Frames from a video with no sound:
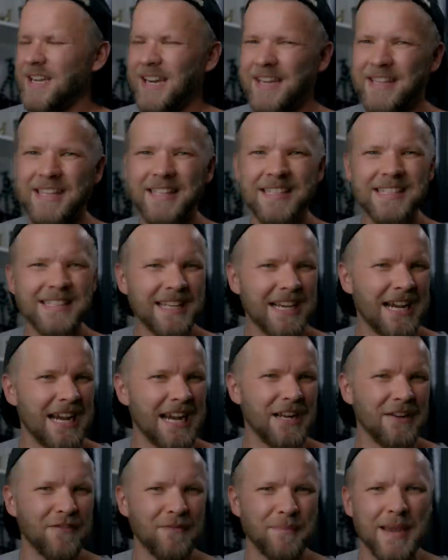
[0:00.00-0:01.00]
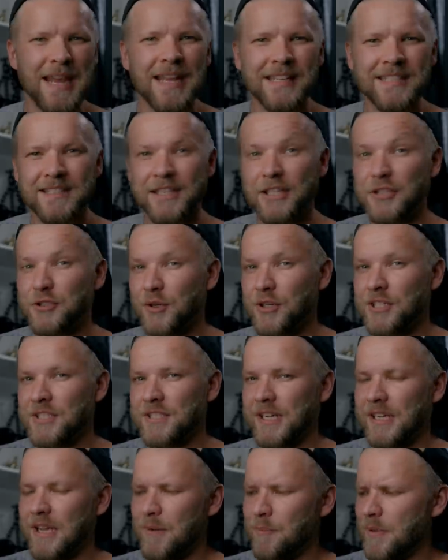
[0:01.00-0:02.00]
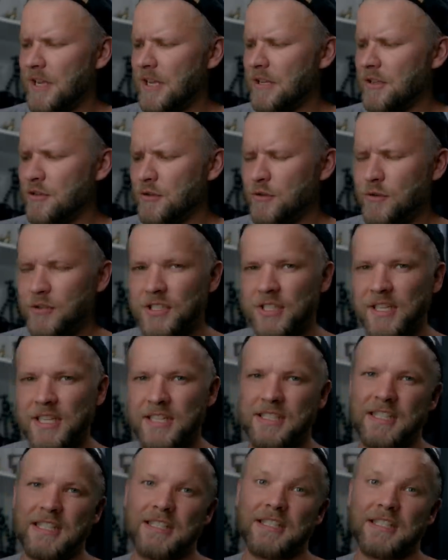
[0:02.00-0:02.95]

I think this kind of makes the joystick a bit useless,